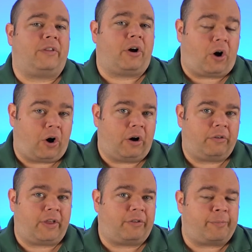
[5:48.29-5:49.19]
their
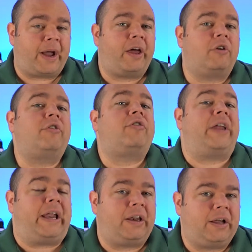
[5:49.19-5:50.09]
hearts. That's my
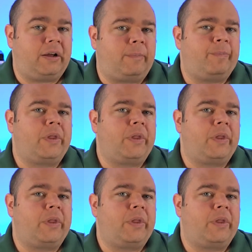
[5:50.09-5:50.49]
understanding.